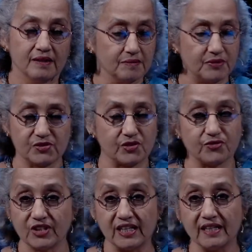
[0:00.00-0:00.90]
It was a
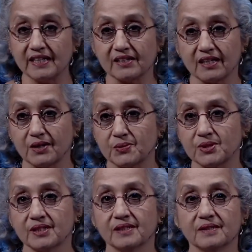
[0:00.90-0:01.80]
friendly crowd.
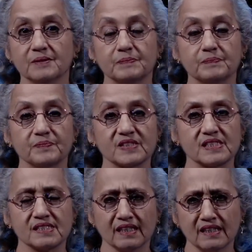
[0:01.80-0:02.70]
And
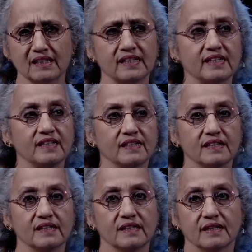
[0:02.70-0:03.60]
suddenly,
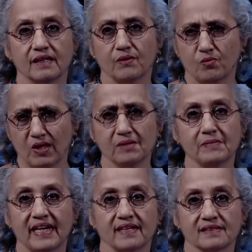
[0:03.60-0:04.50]
one
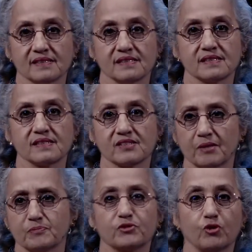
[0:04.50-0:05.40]
man
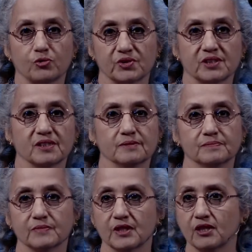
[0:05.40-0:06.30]
stepped forward,
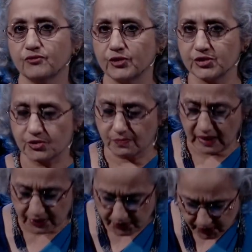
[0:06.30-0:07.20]
first
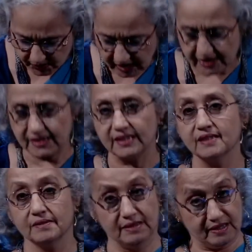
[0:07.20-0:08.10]
bowed to Gandhi
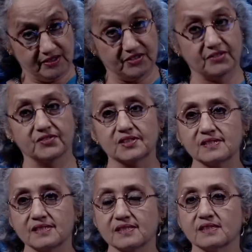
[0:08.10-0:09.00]
in
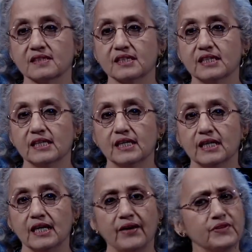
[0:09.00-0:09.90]
reverence,
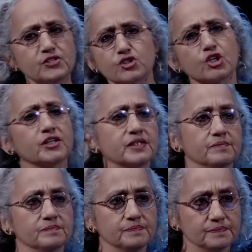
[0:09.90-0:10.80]
and then shot him
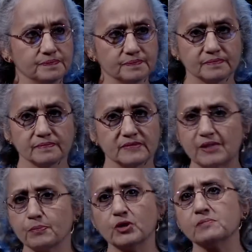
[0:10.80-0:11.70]

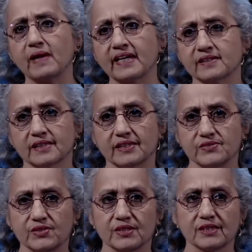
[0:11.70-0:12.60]
at point-blank range.